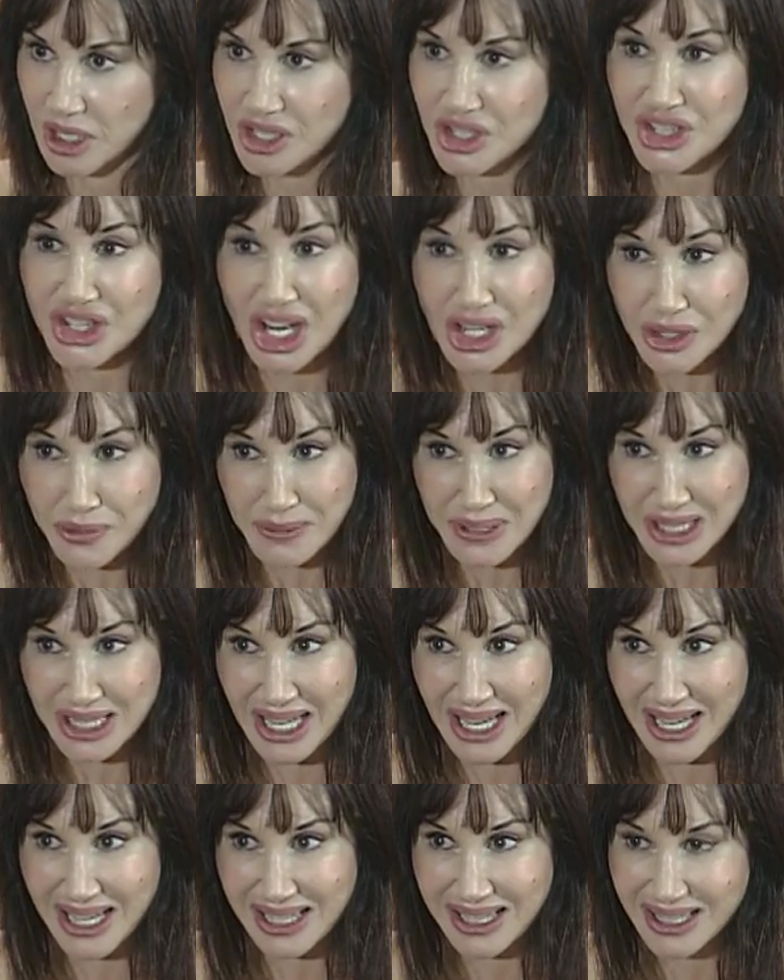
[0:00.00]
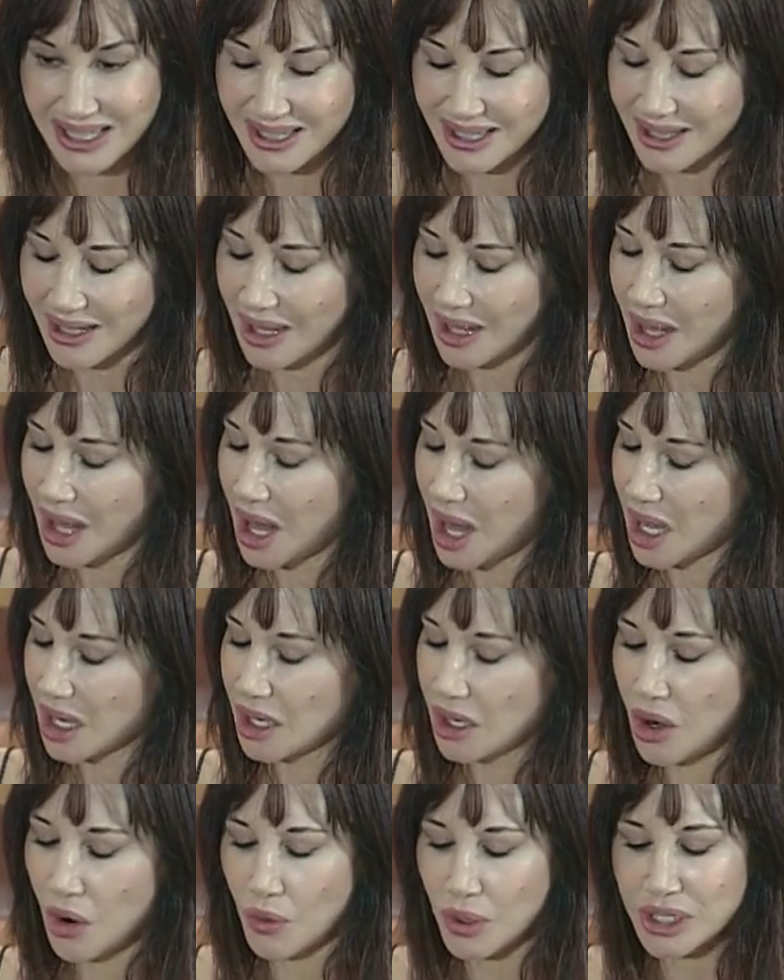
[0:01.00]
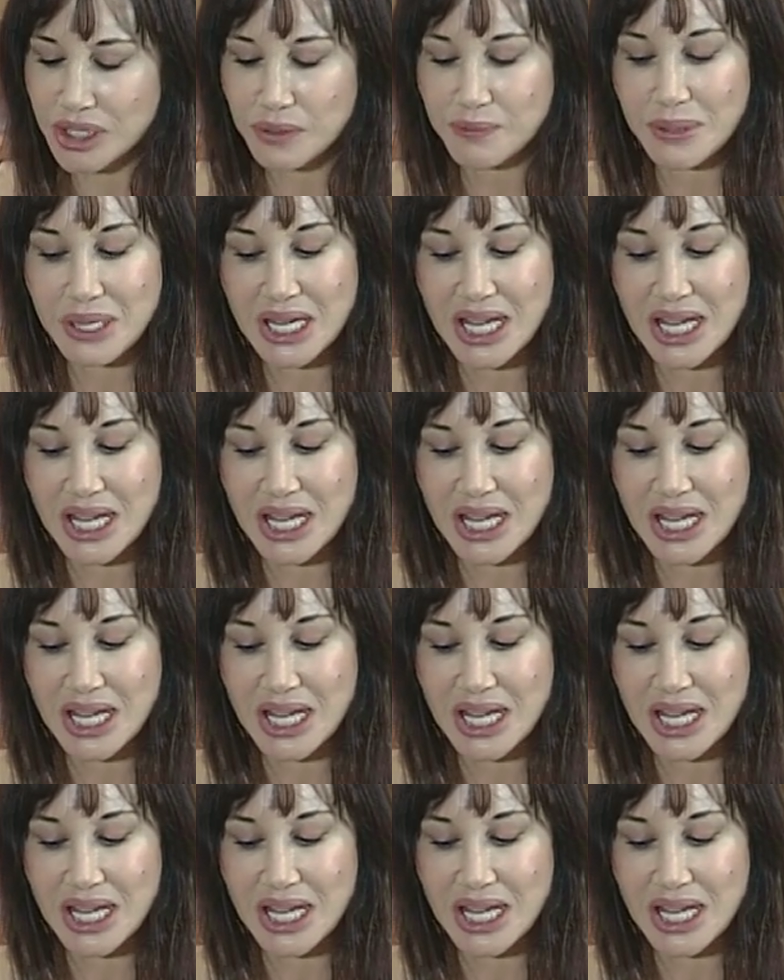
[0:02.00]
Judgment Day? Going to be